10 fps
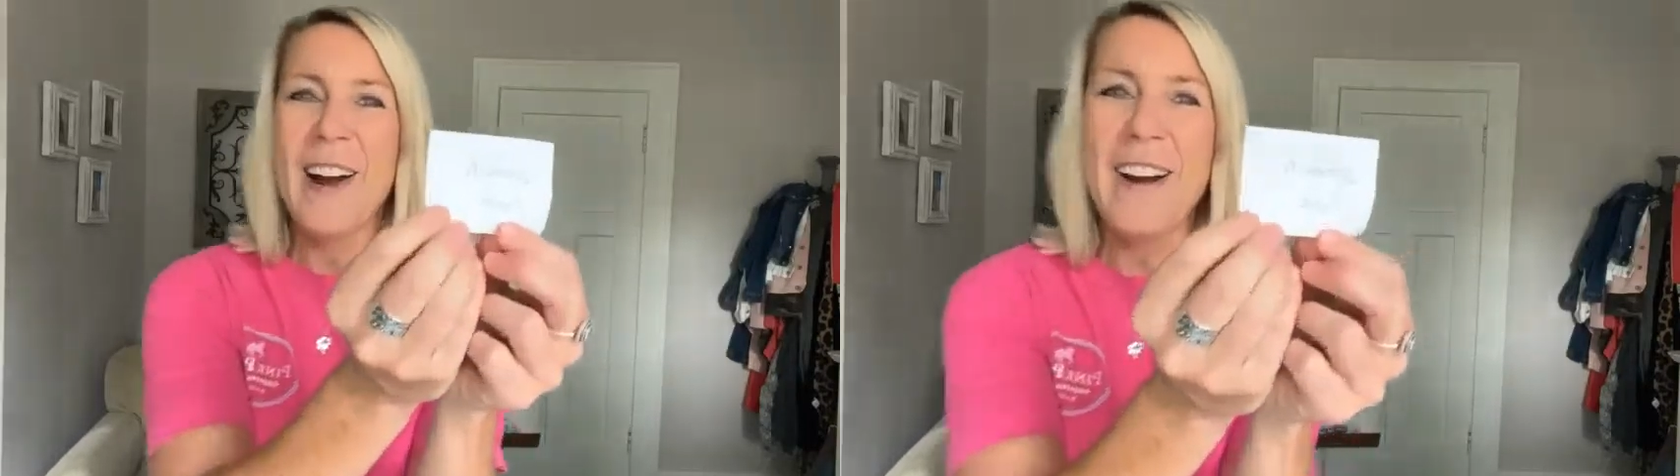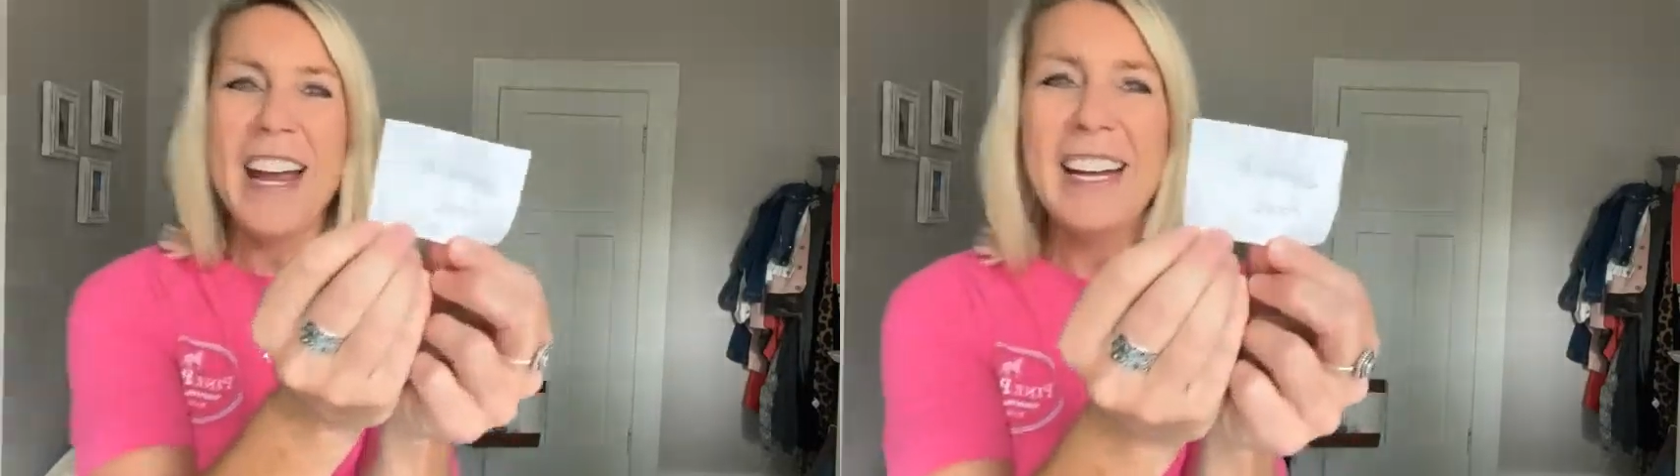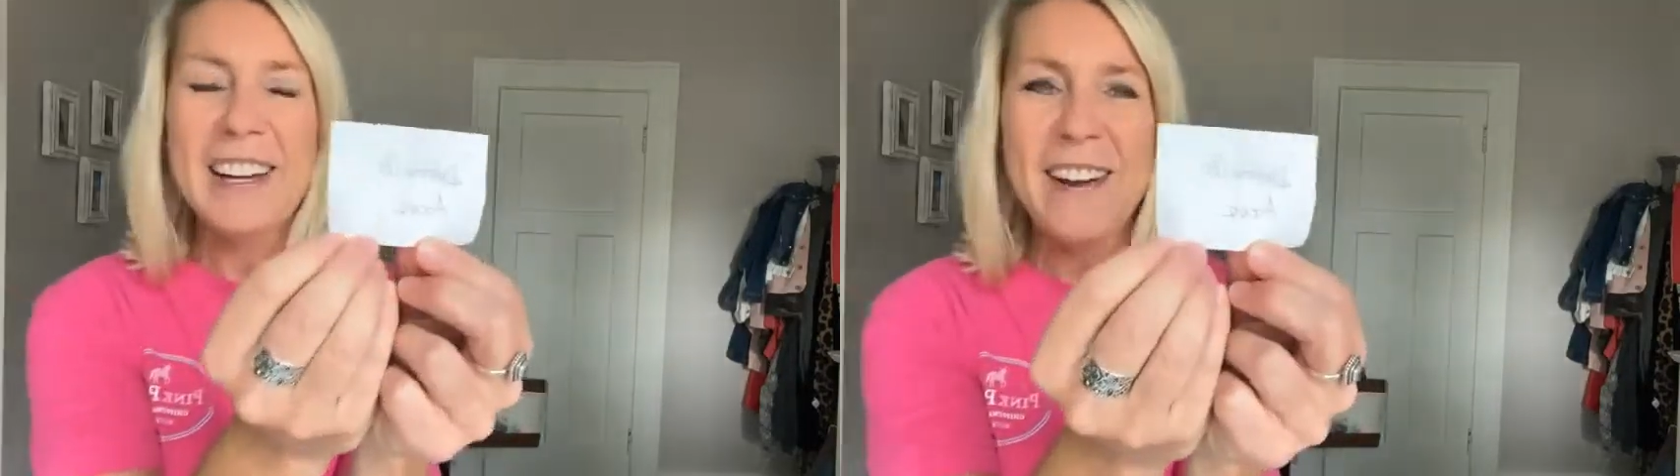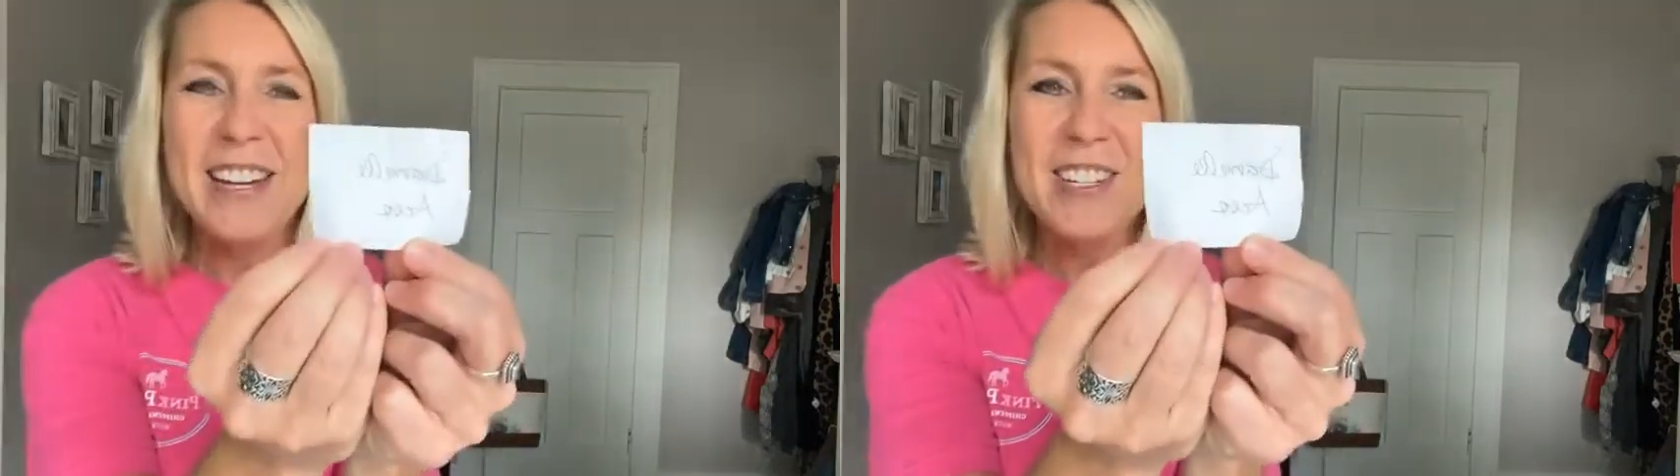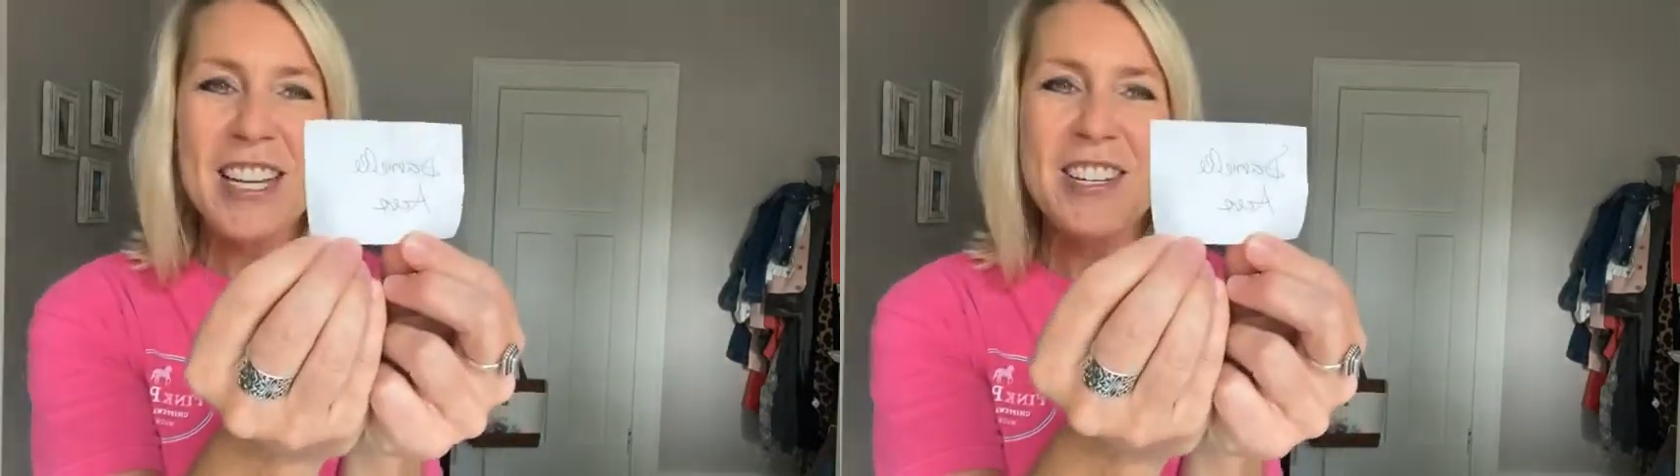All right,
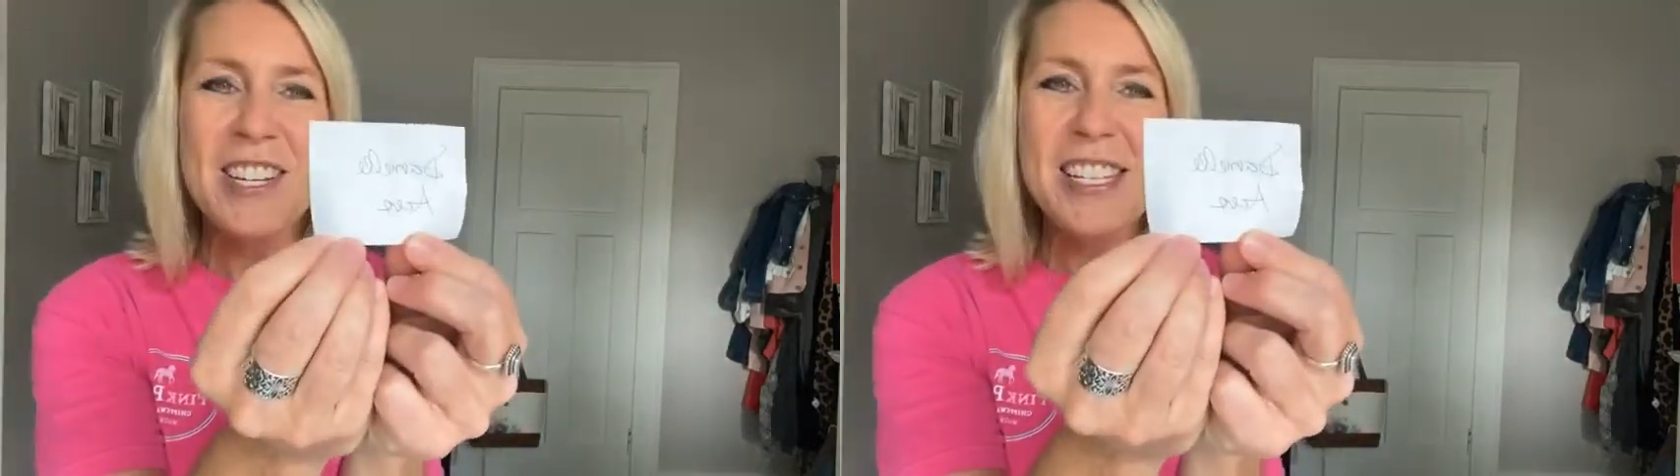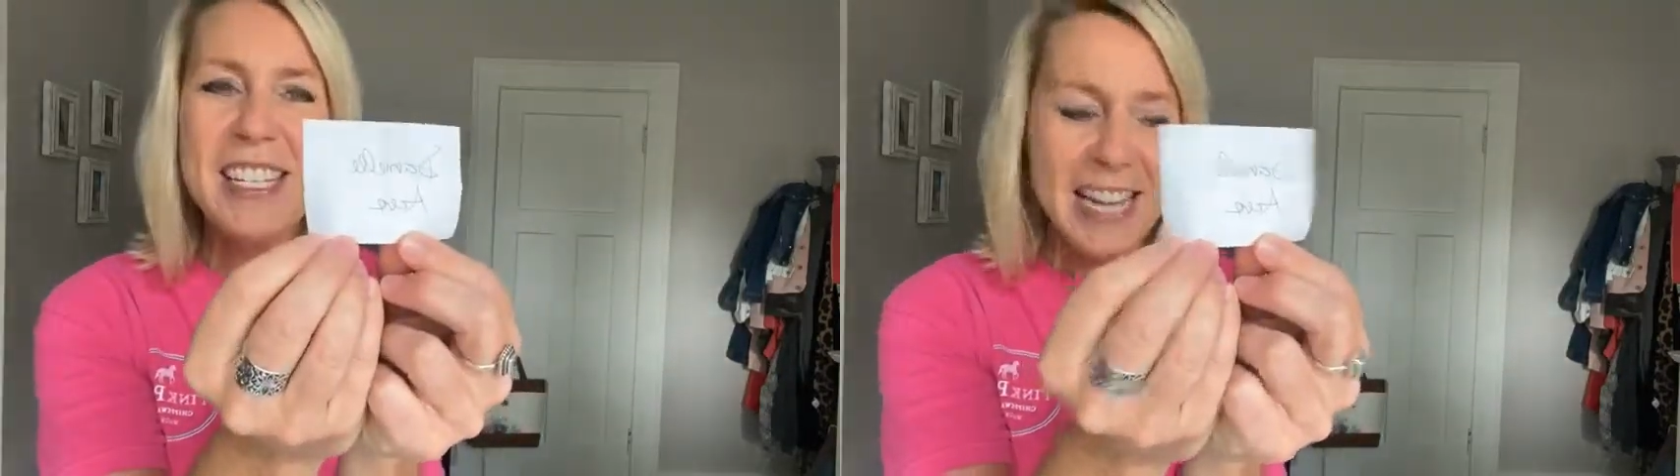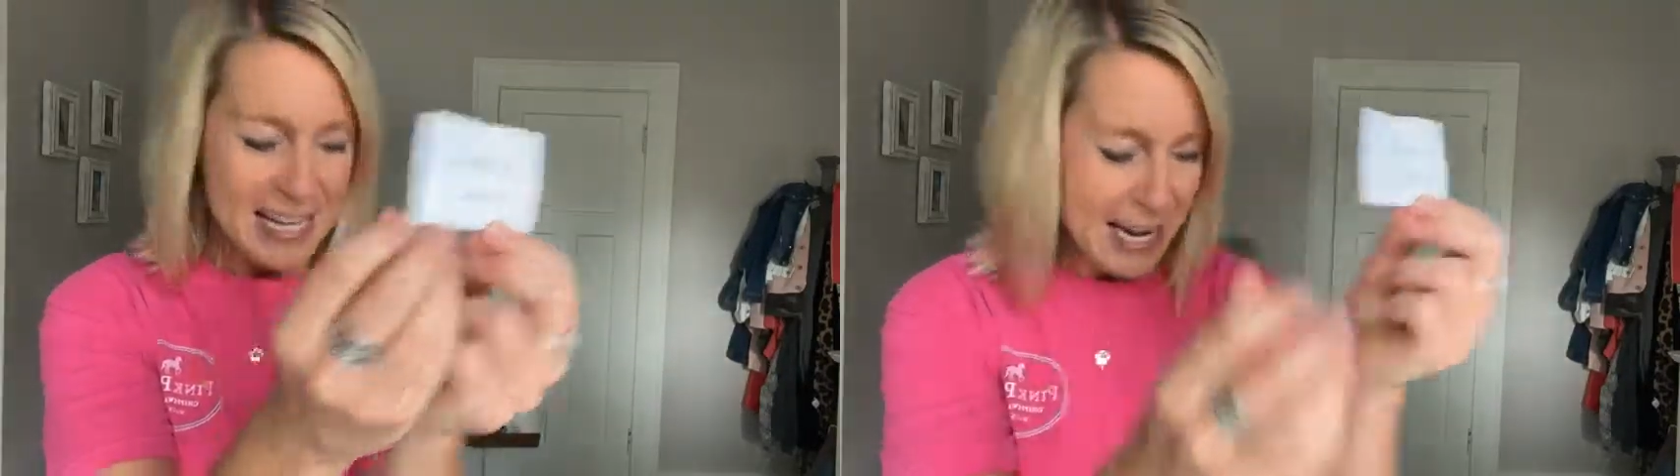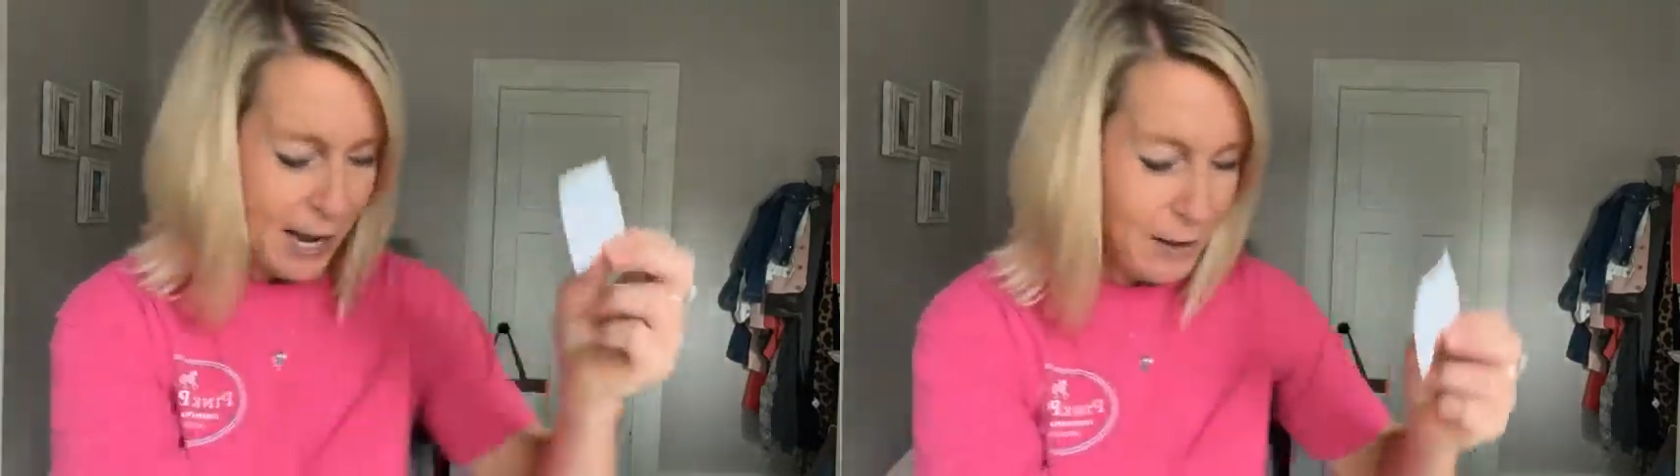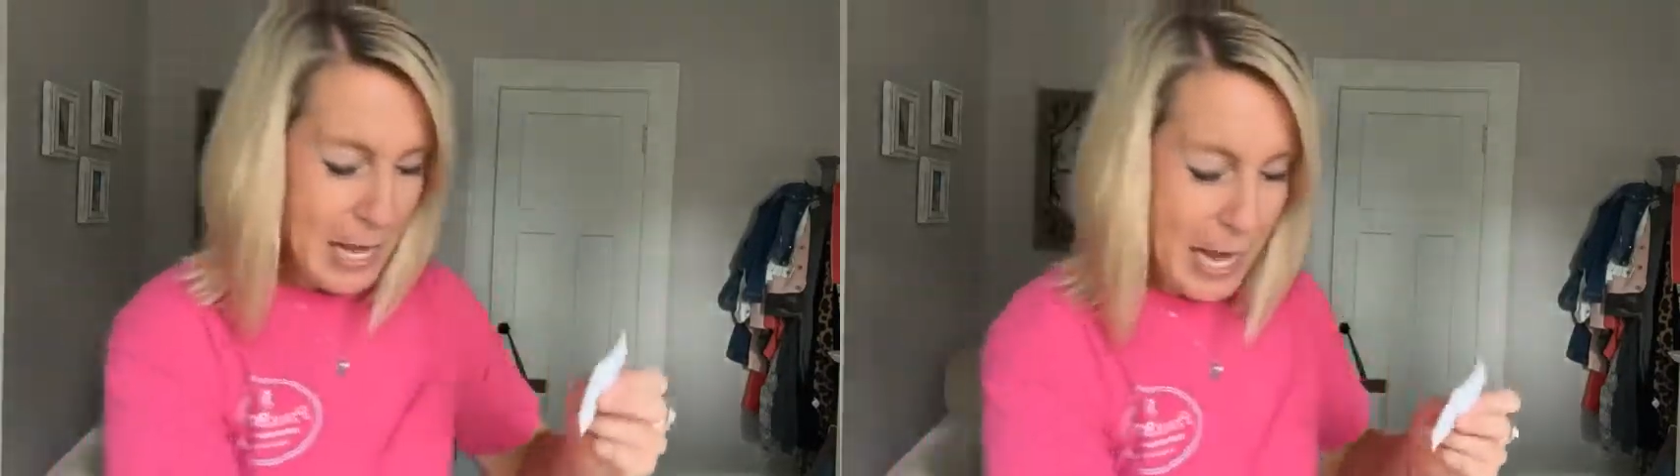congratulations,
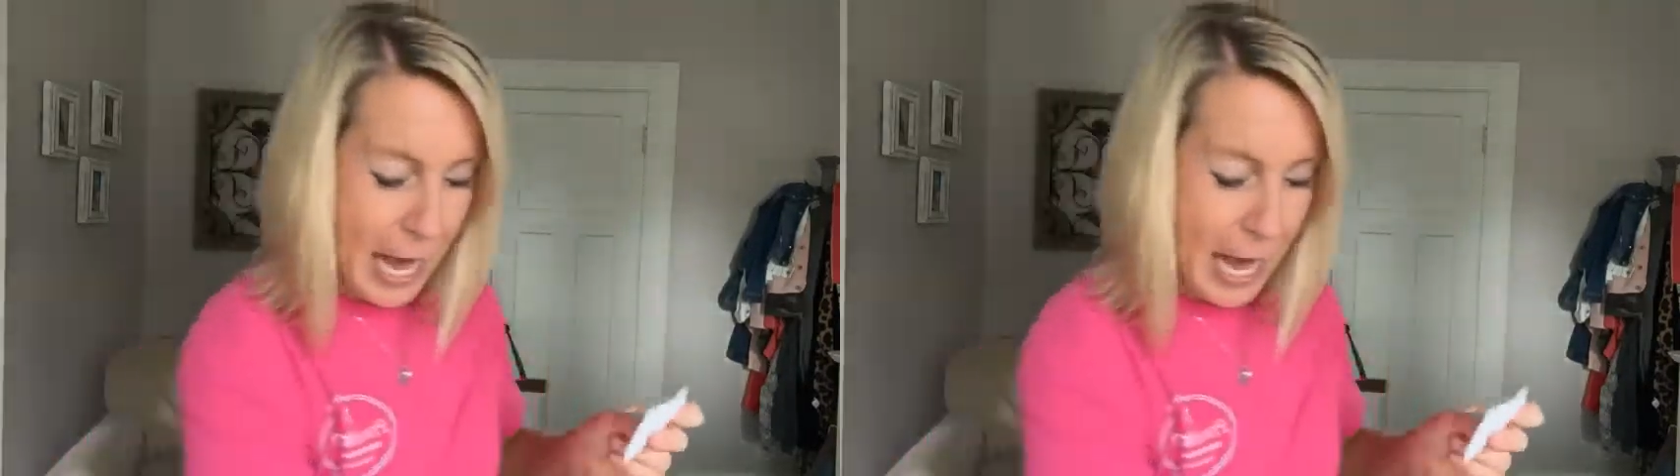Danielle.